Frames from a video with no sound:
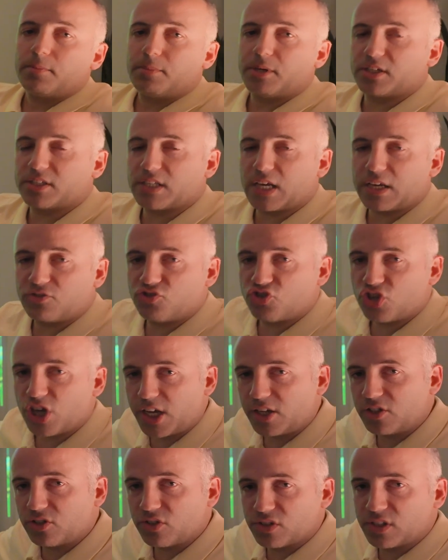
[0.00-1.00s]
because I
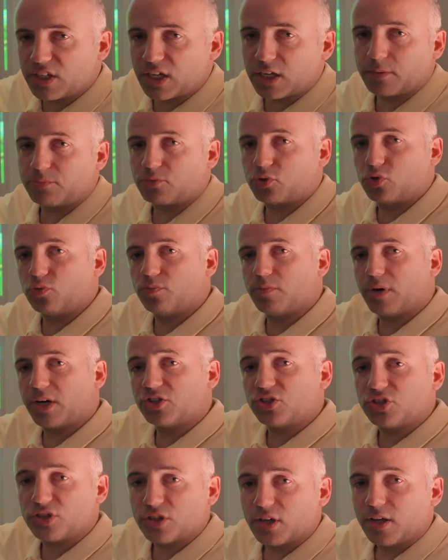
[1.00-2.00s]
changed the setup too
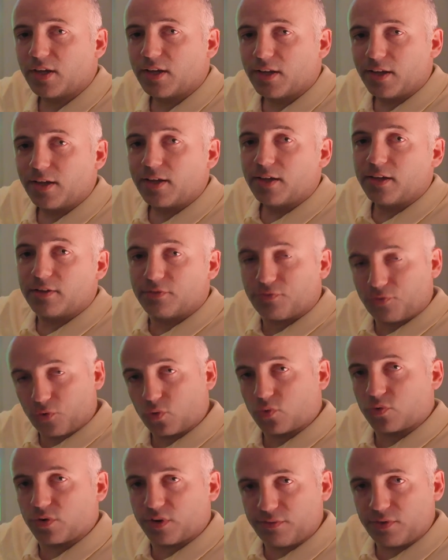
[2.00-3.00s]
much
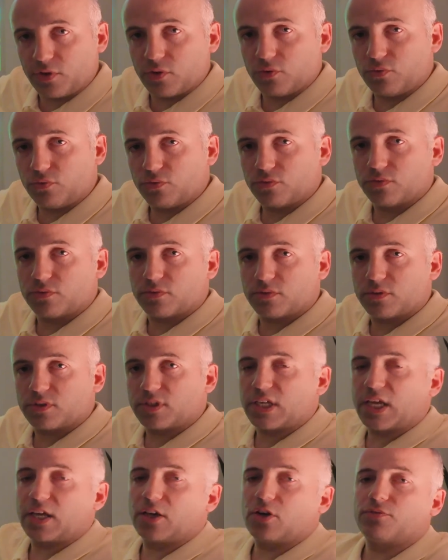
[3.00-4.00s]
for review
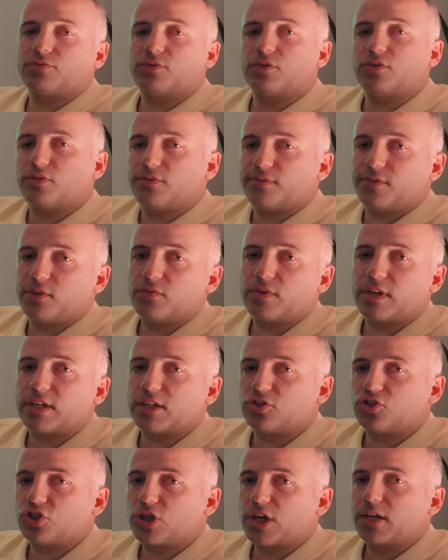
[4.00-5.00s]
sake of the review and
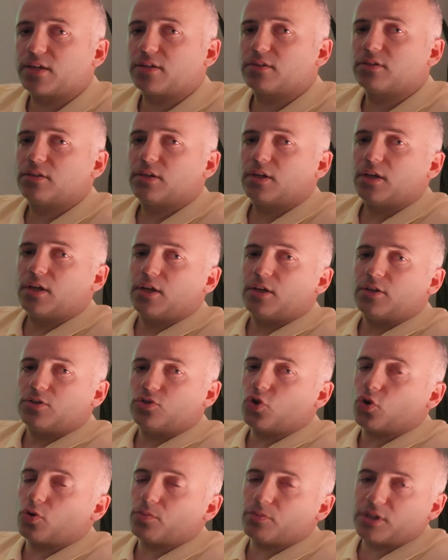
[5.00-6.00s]
the channel.
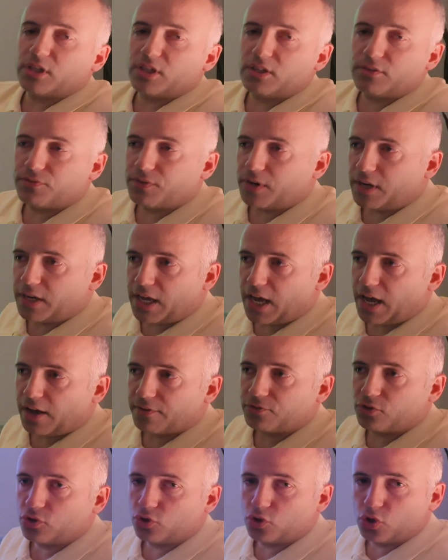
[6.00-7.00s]
Normally, if I
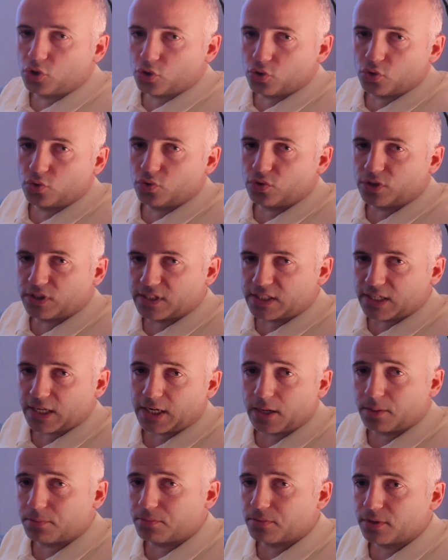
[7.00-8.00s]
have to do the
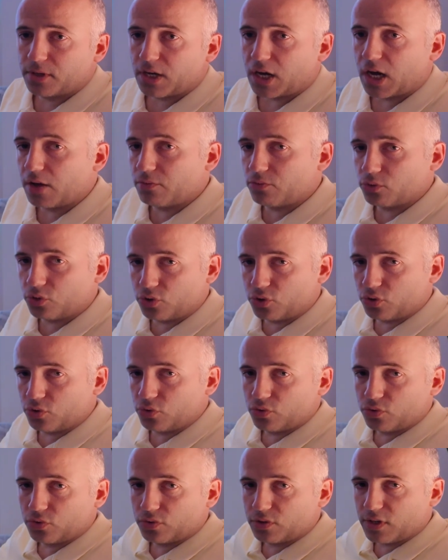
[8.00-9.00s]
setup, I would
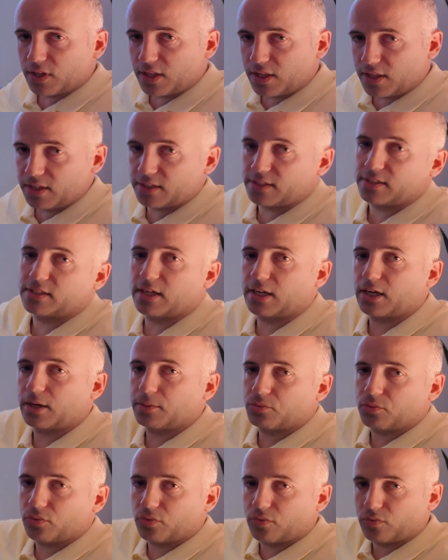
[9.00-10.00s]
do this
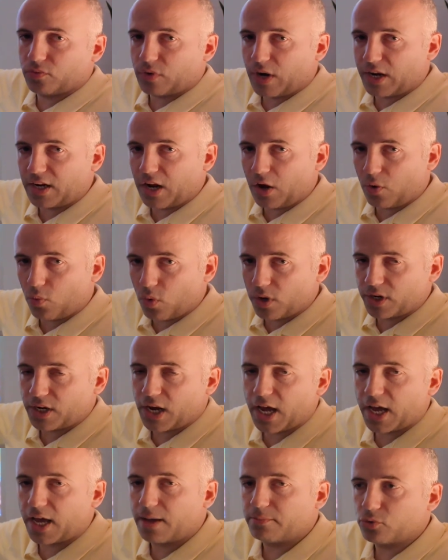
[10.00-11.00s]
setup. Right now, what
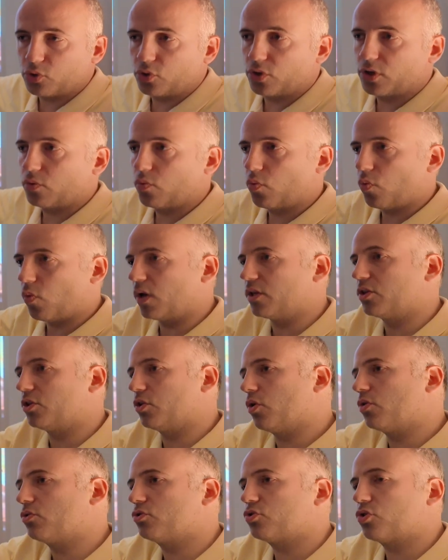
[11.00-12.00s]
I am doing, one
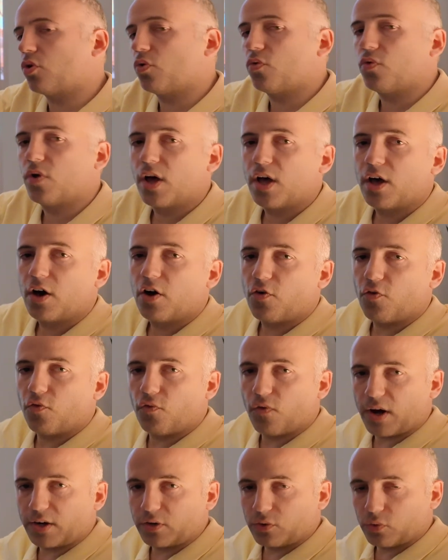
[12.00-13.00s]
long throw,
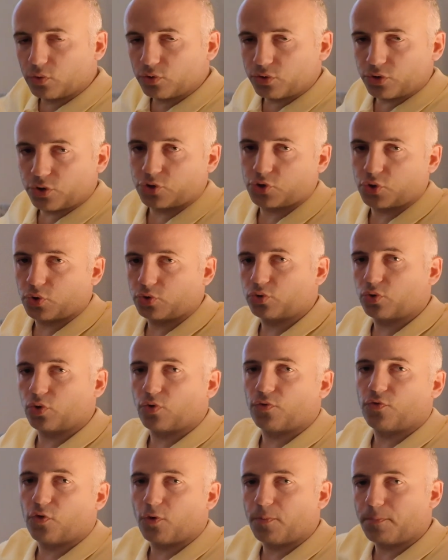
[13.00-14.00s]
one ultra short
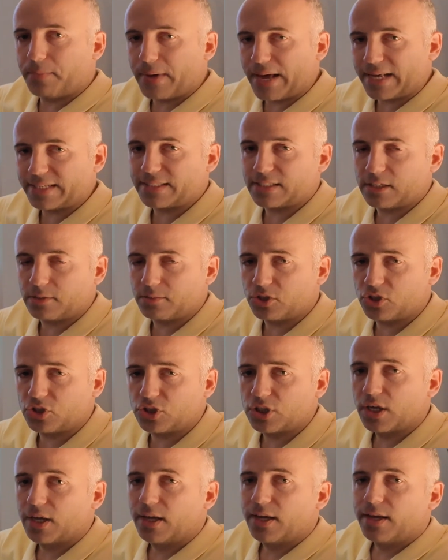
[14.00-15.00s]
throw for best
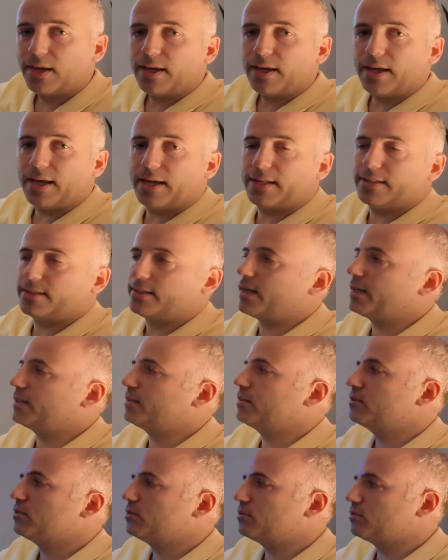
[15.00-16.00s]
image, and
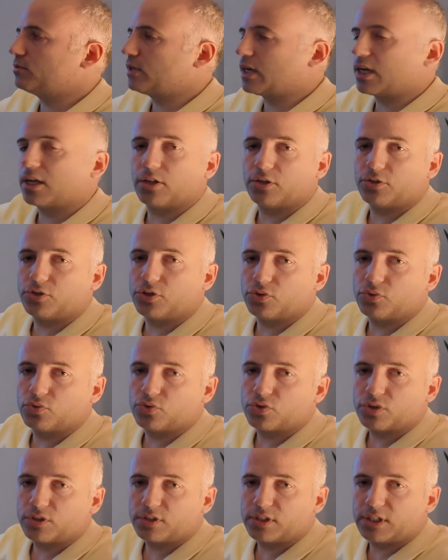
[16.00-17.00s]
then regular
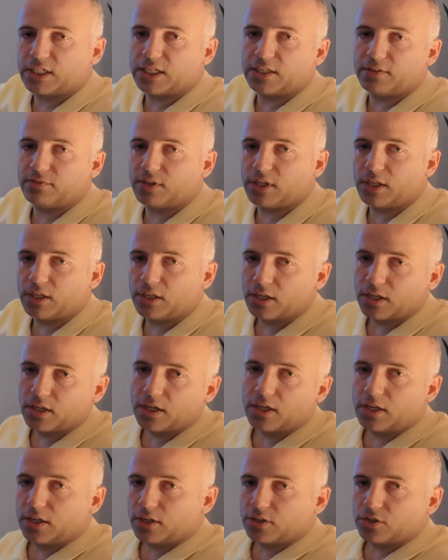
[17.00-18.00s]
use TV.
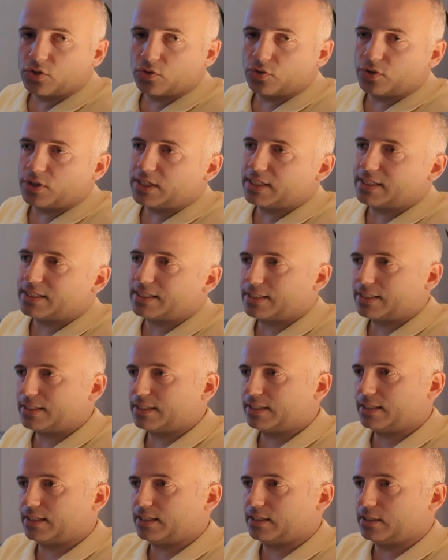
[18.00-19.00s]
So
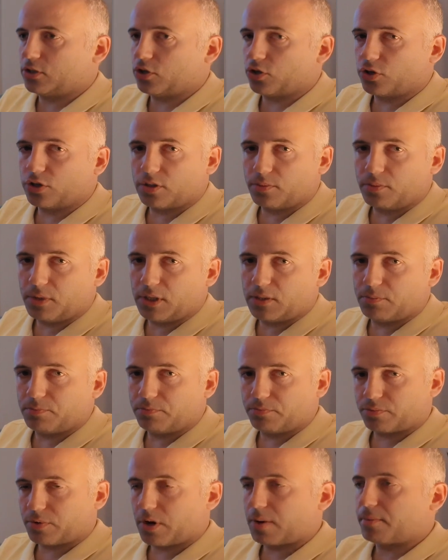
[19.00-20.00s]
this is going to be the
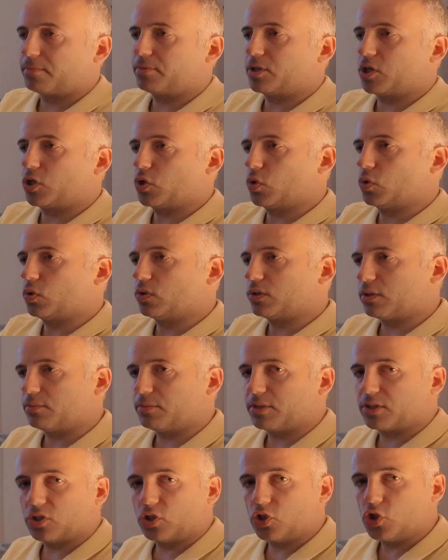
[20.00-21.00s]
probably
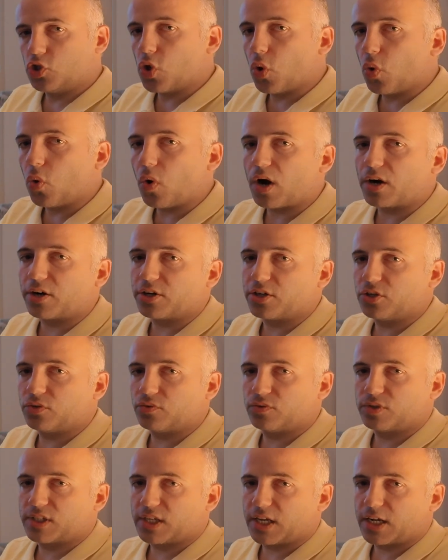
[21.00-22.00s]
ultimate no
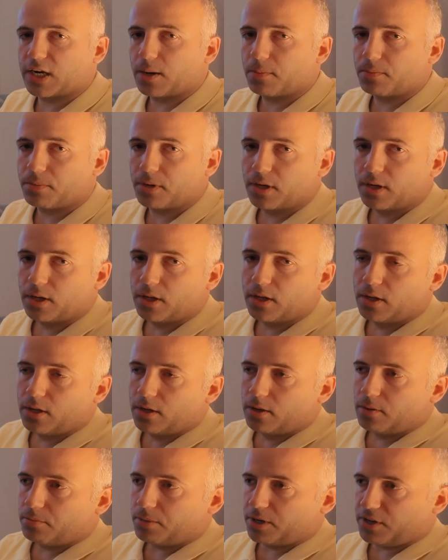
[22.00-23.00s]
arguing setup.
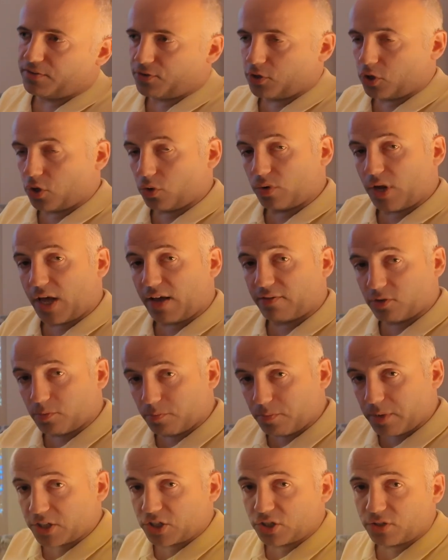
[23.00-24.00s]
But if you don't have the
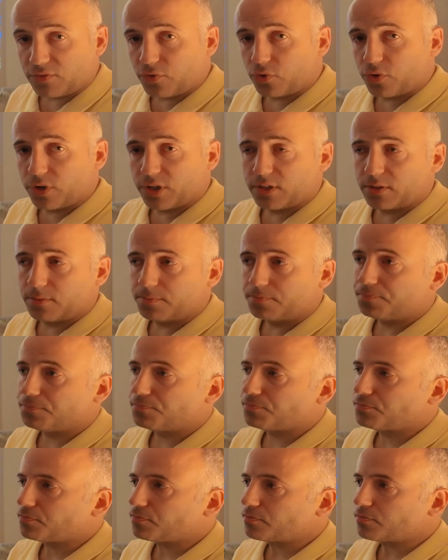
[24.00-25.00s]
budget for it,
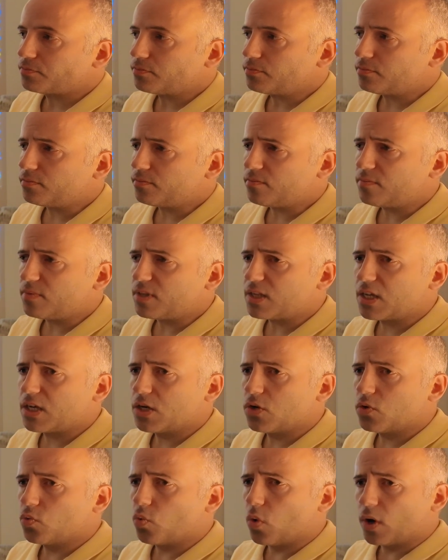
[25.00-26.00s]

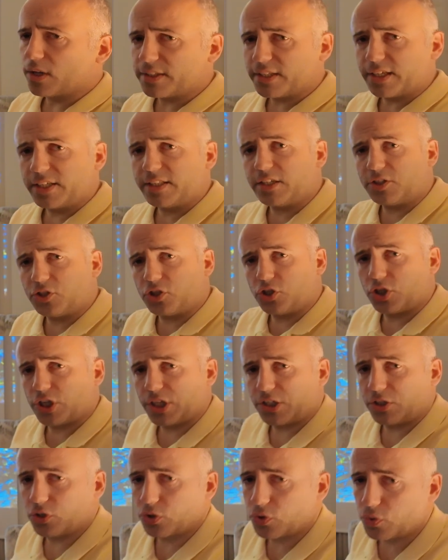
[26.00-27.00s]
one thing that you
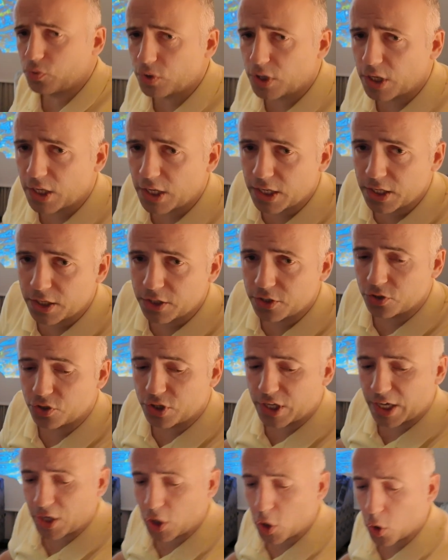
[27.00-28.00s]
can do, you
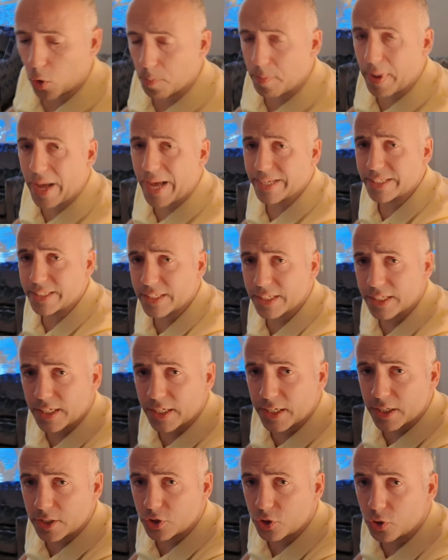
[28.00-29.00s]
can go back
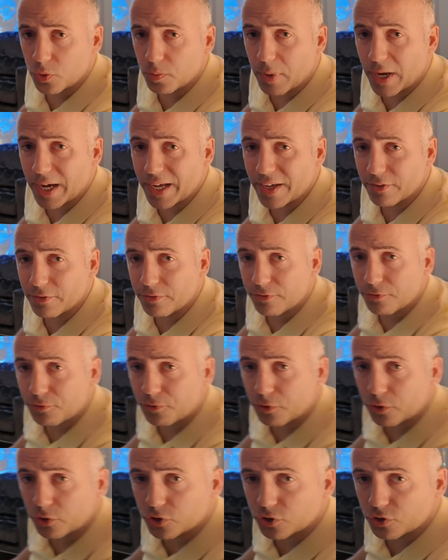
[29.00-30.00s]
to my
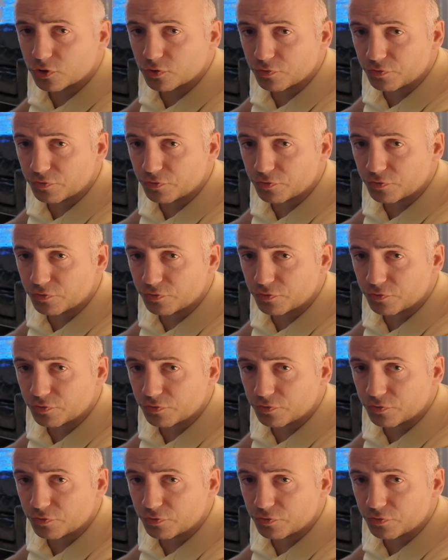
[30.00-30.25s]
first